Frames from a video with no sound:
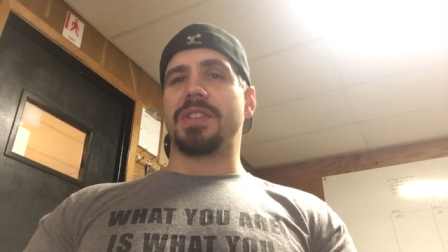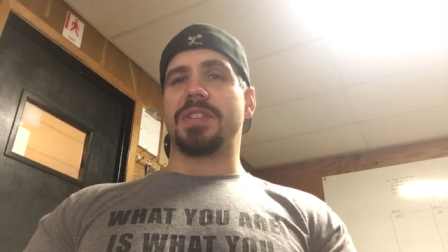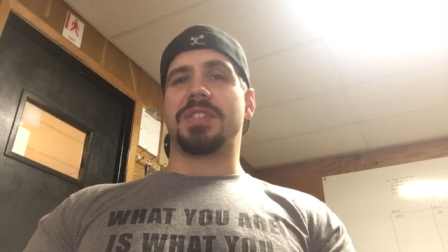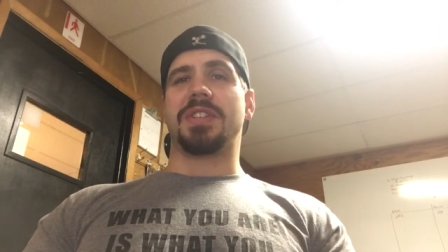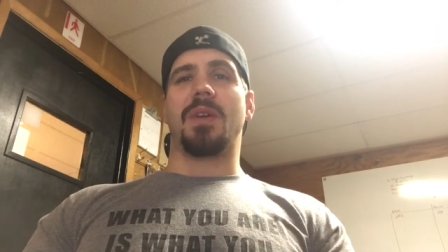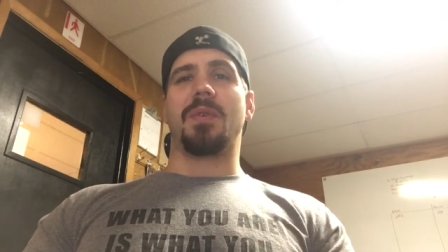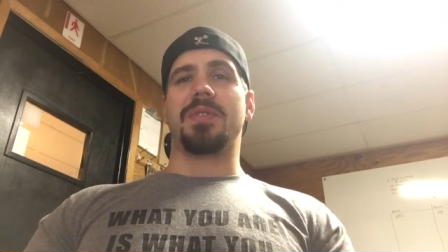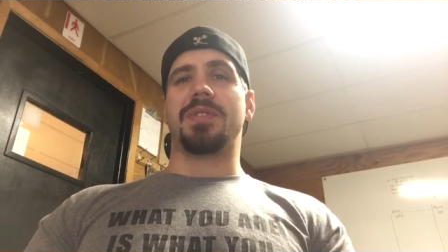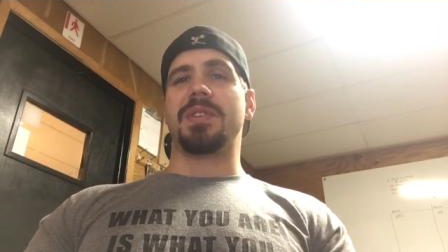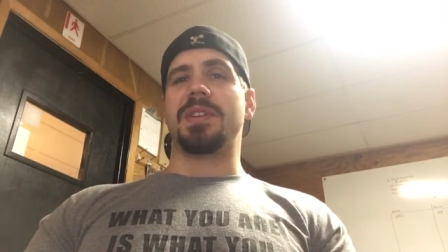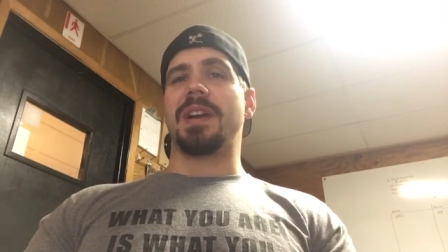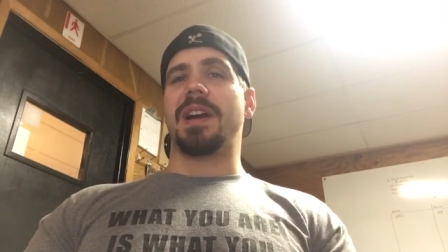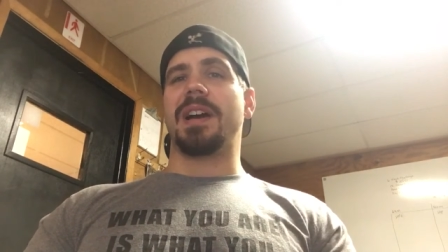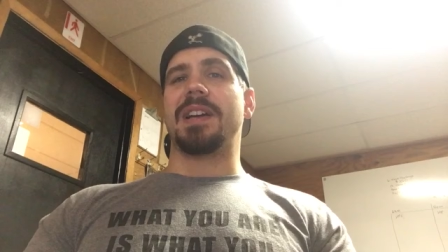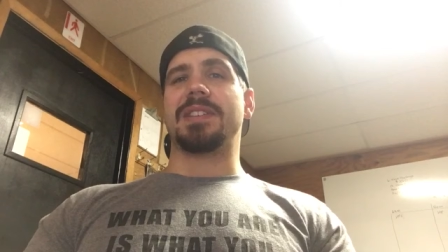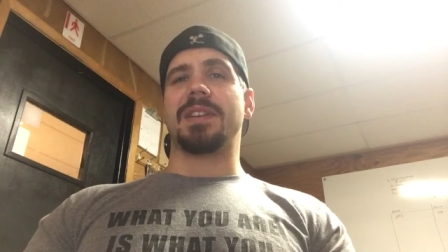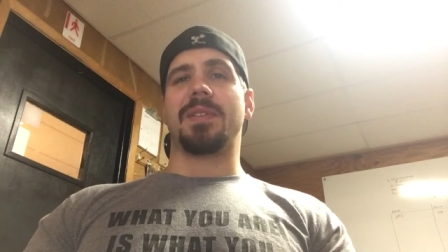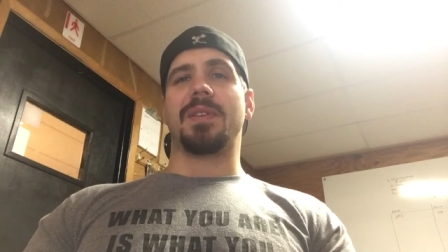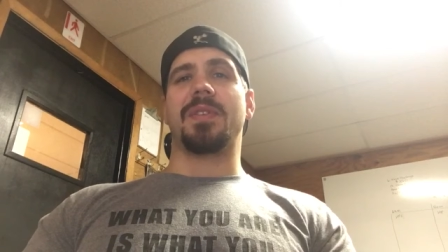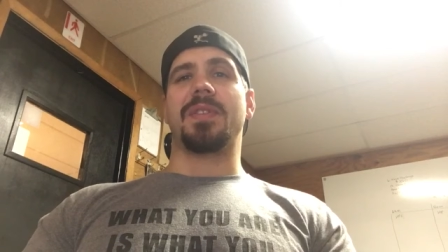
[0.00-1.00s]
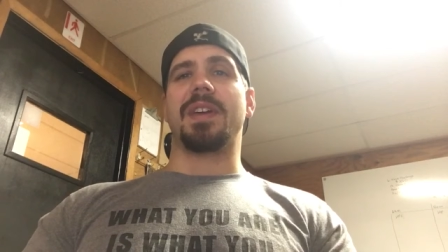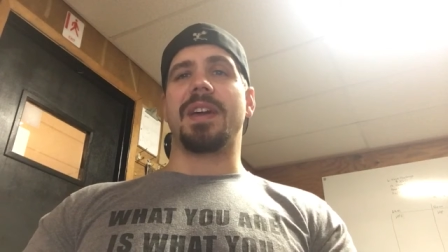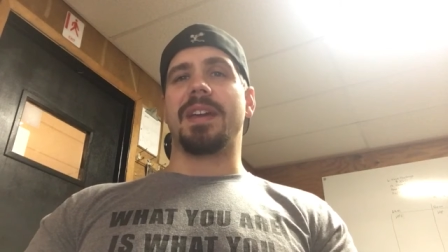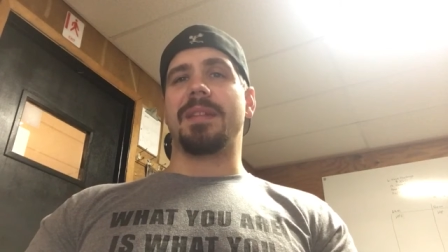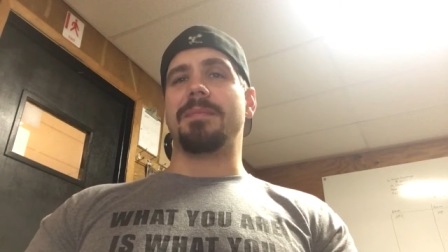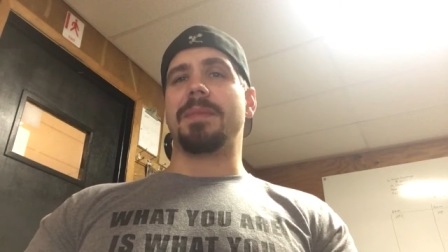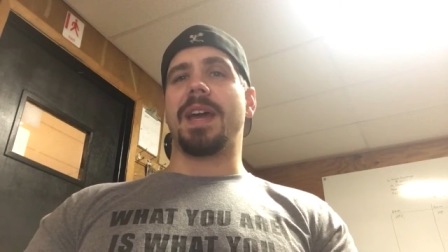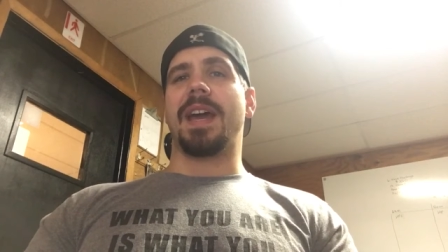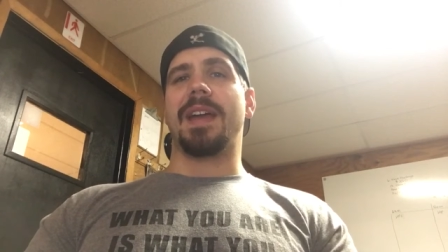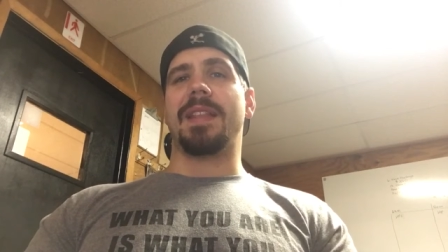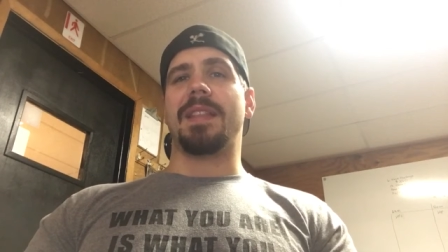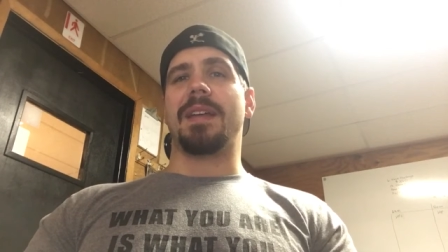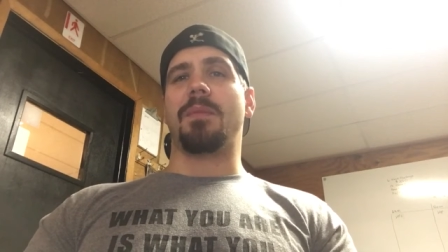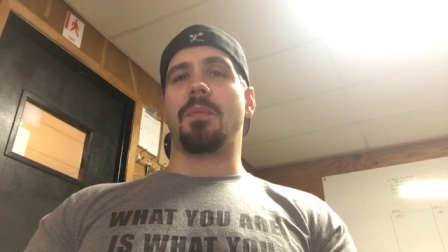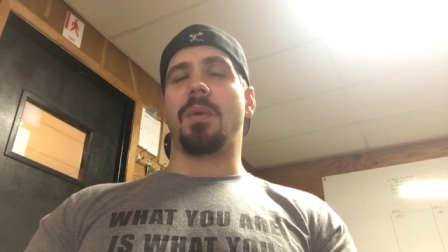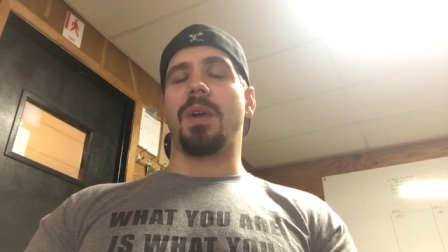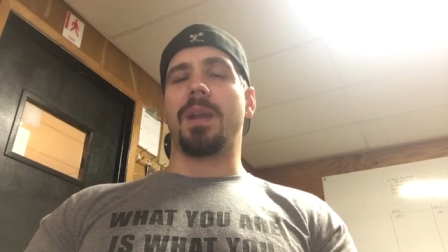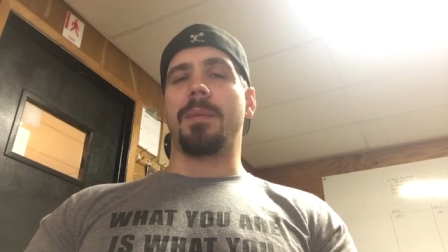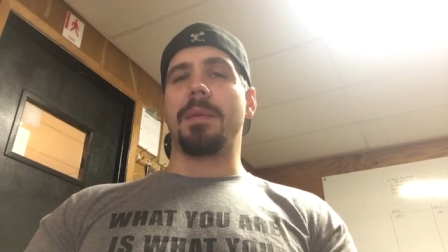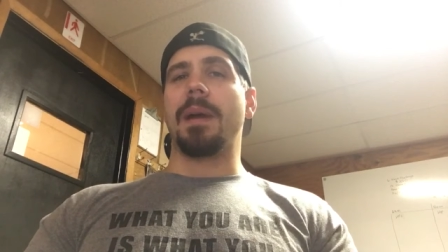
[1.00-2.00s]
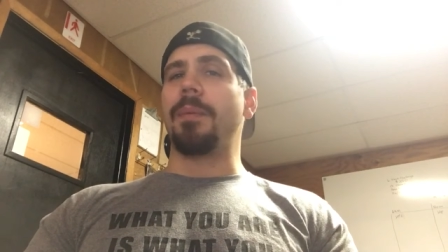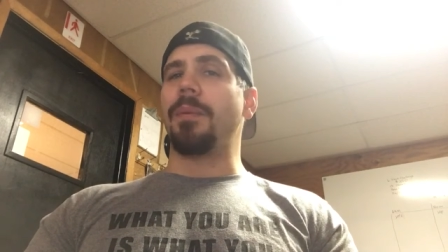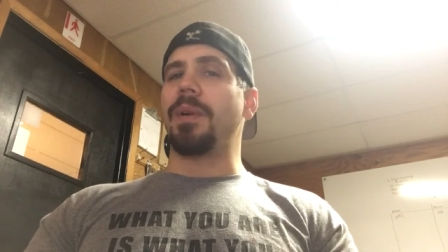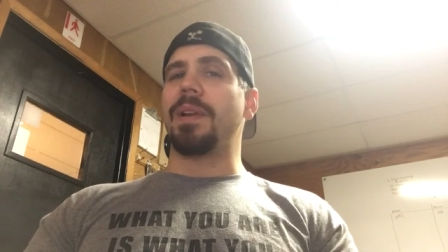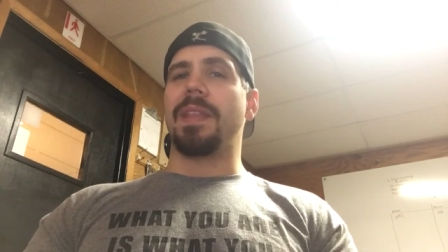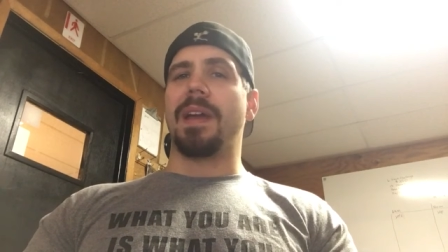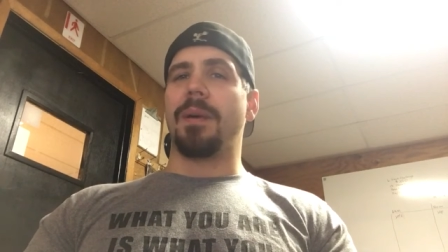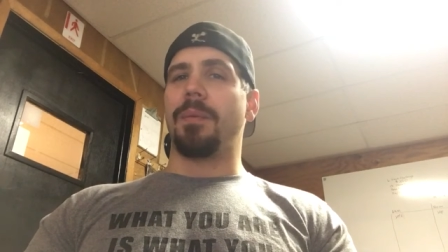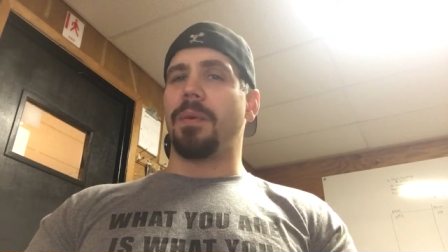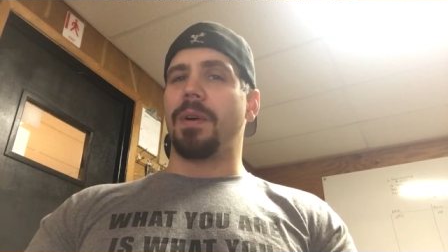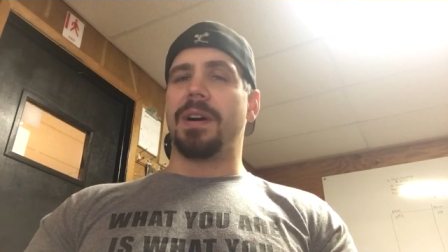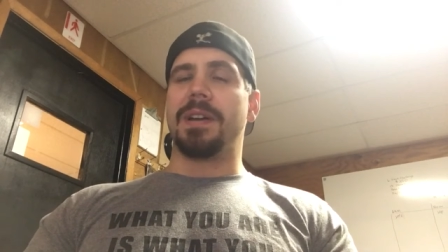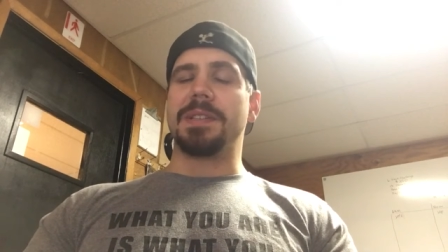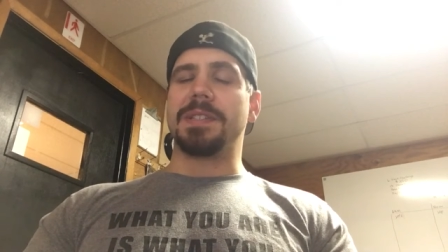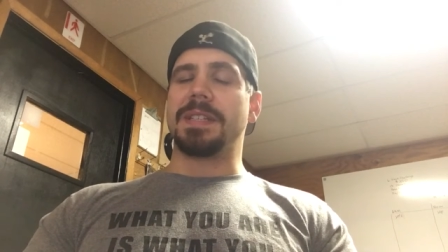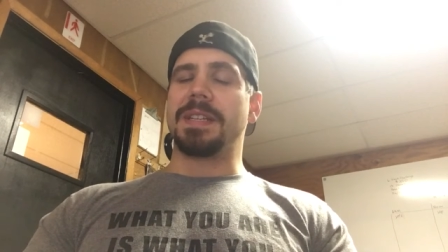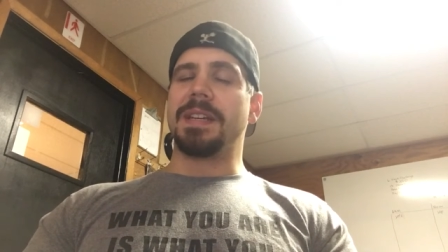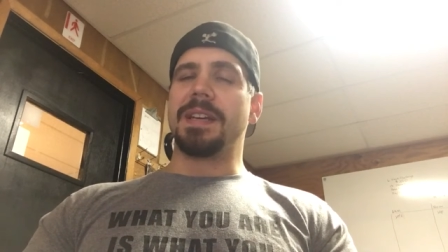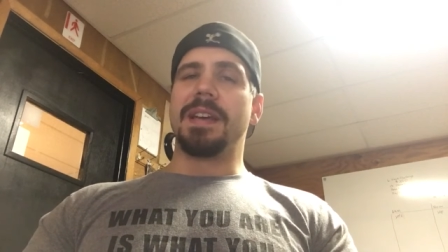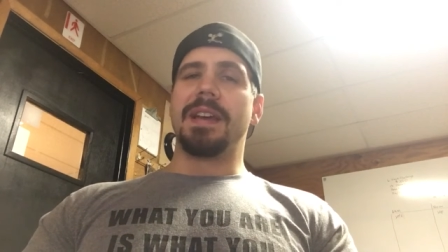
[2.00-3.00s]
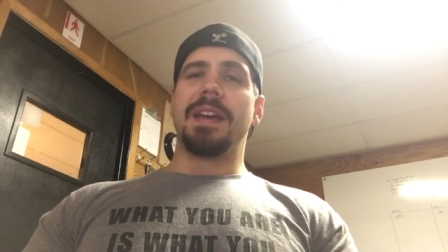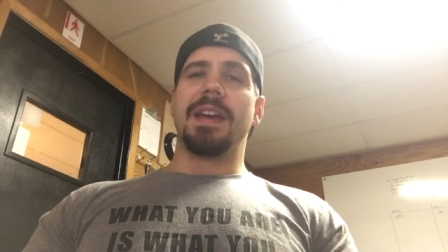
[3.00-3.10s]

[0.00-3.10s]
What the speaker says: to share with you guys other than, man, what a memory that was.